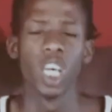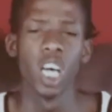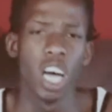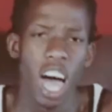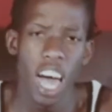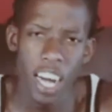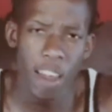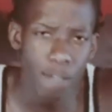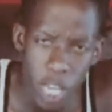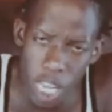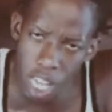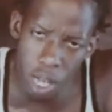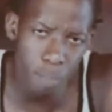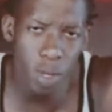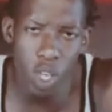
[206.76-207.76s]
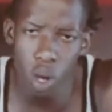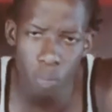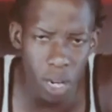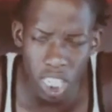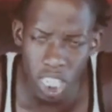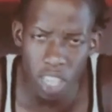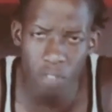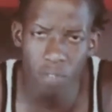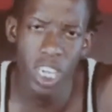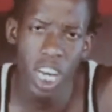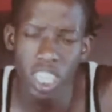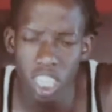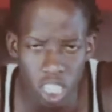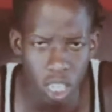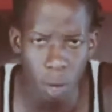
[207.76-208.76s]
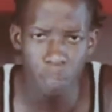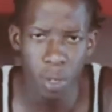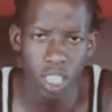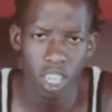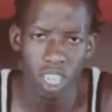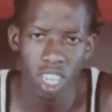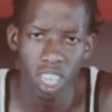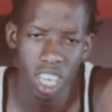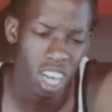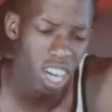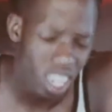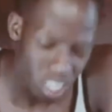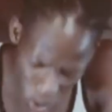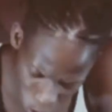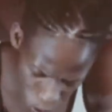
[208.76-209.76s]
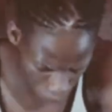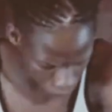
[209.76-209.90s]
do a video shoot this month for the